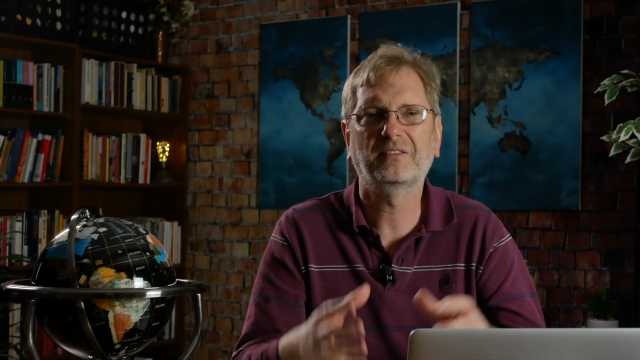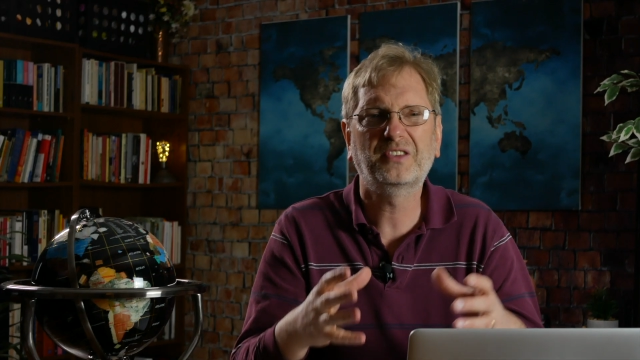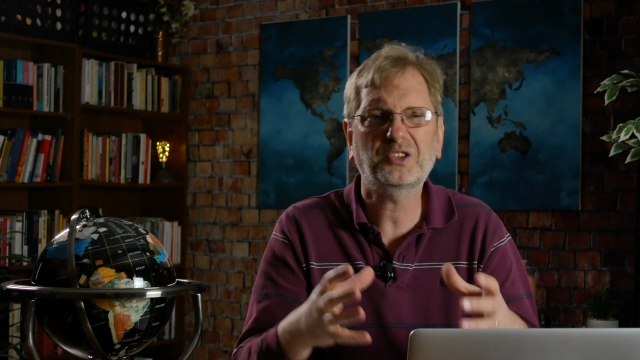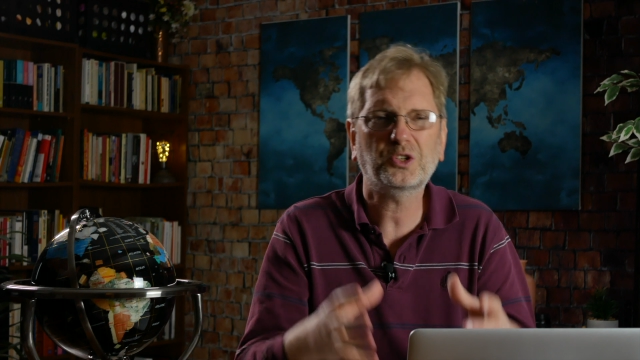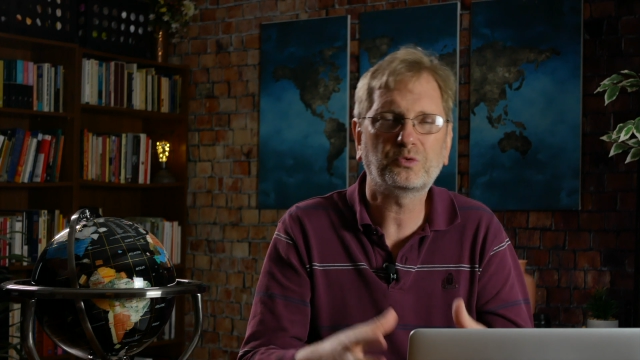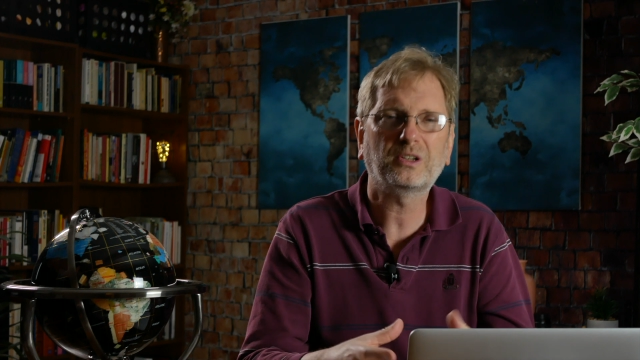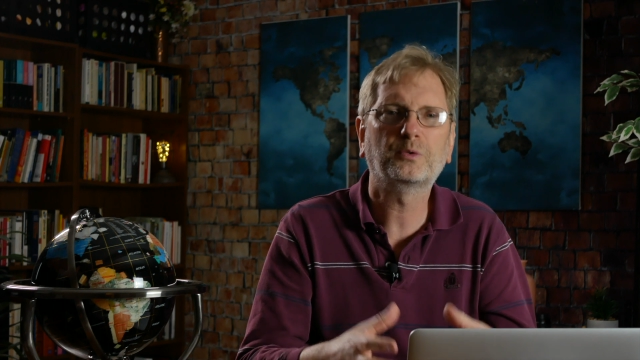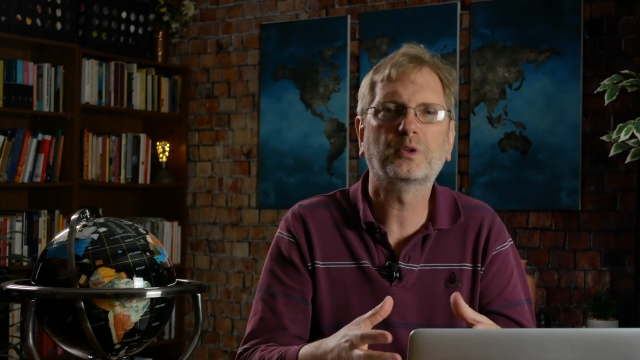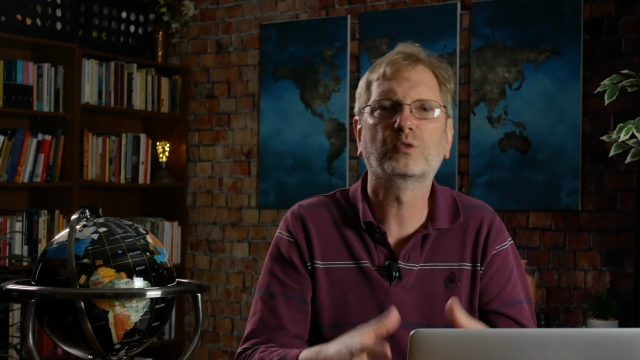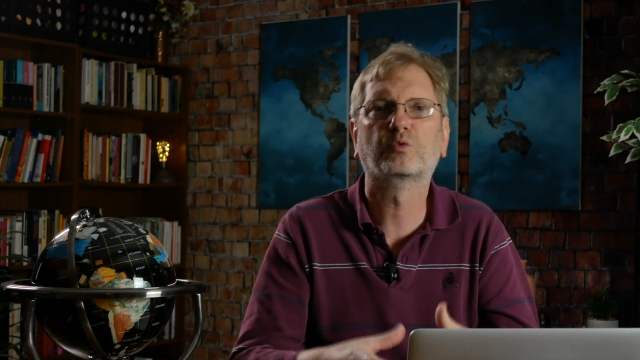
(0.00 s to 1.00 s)
this is really
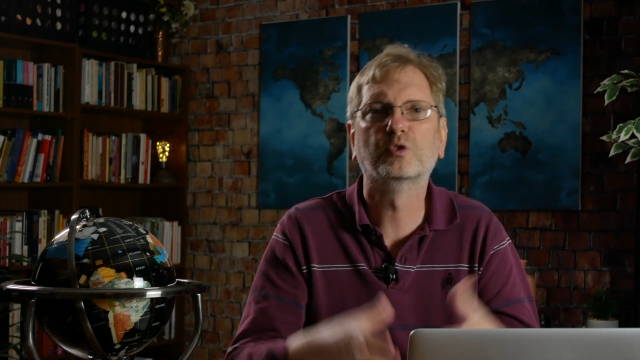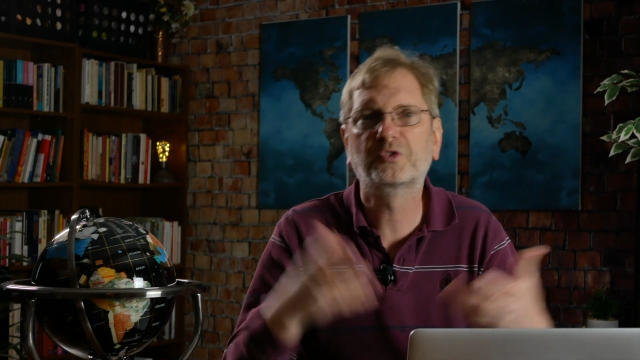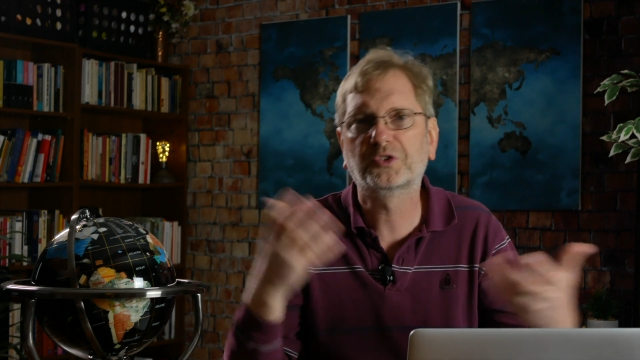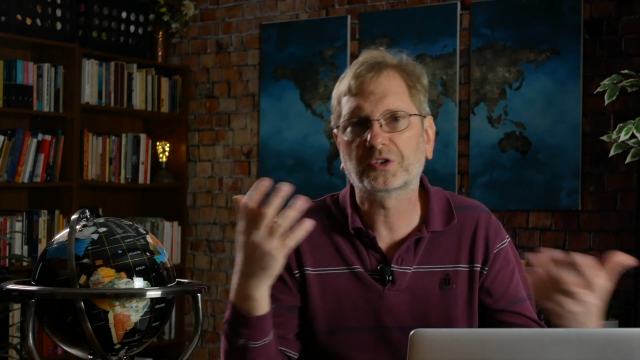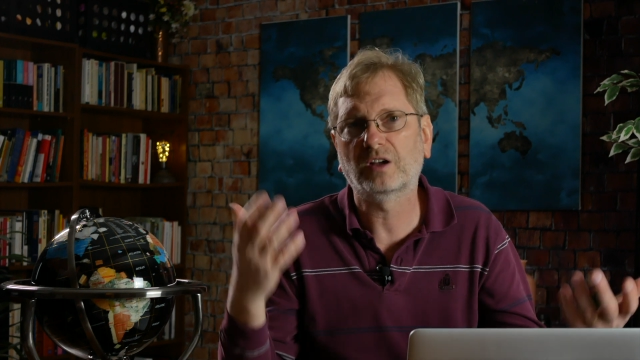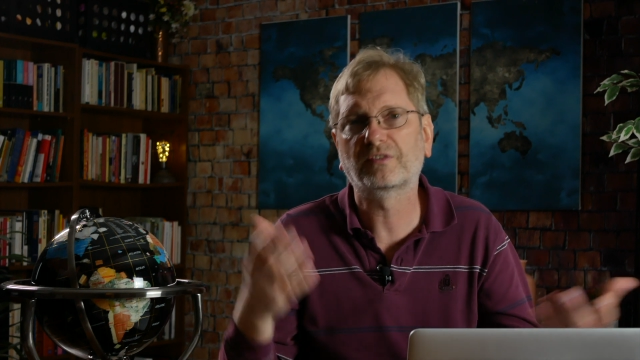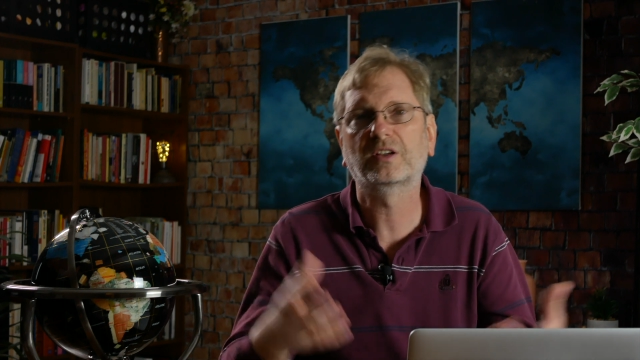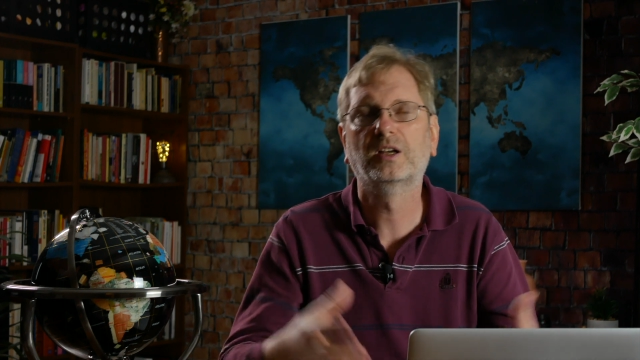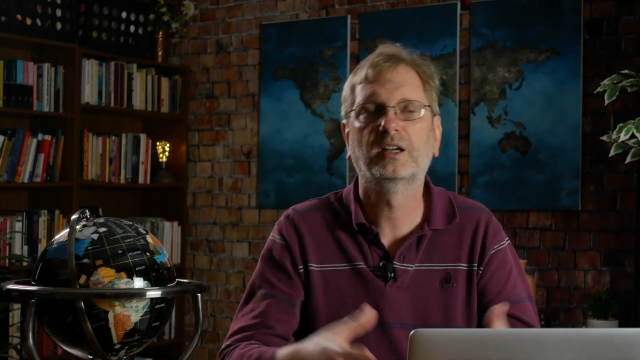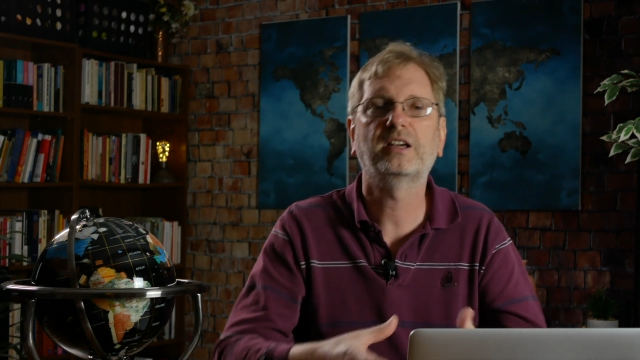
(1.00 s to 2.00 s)
where the roots of
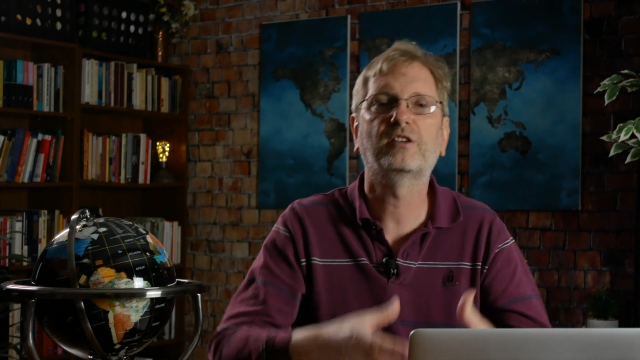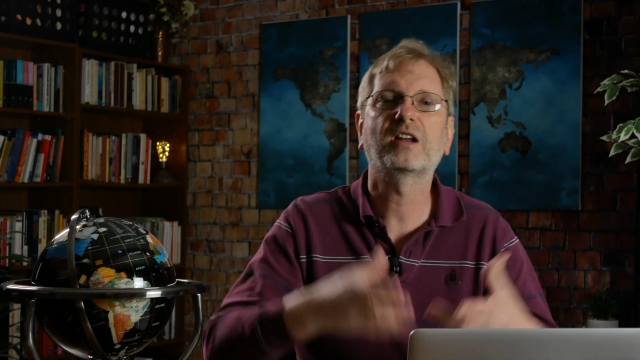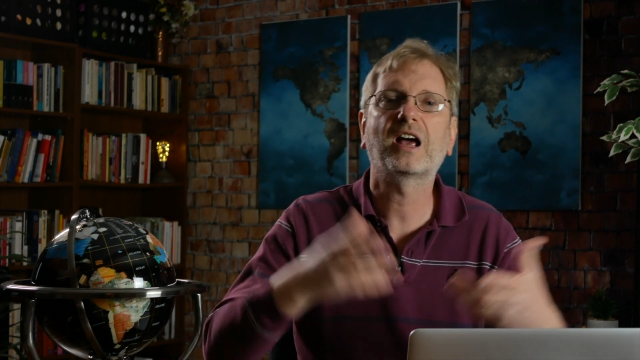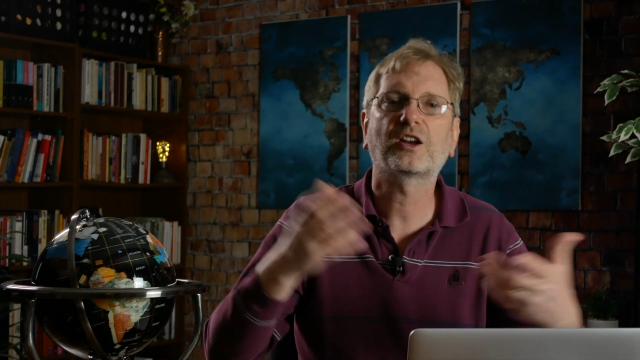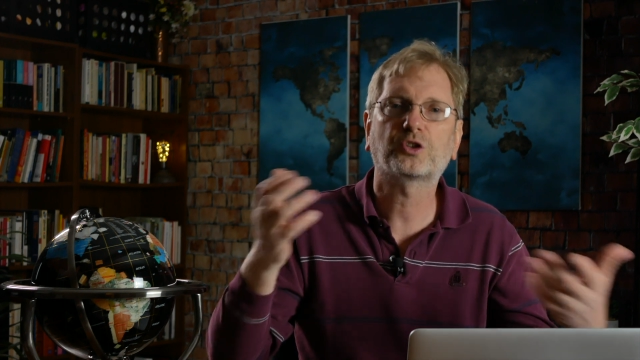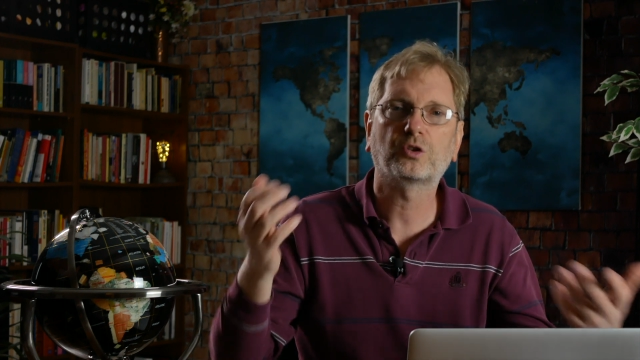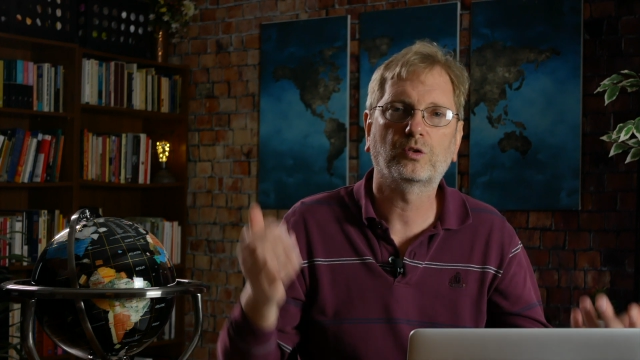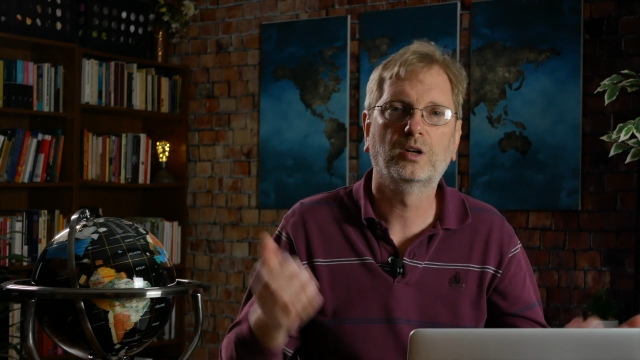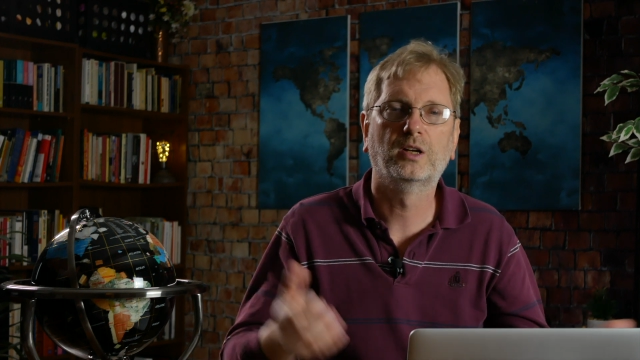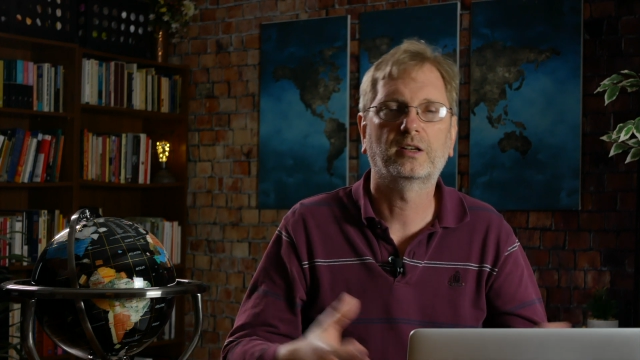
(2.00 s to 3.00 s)
international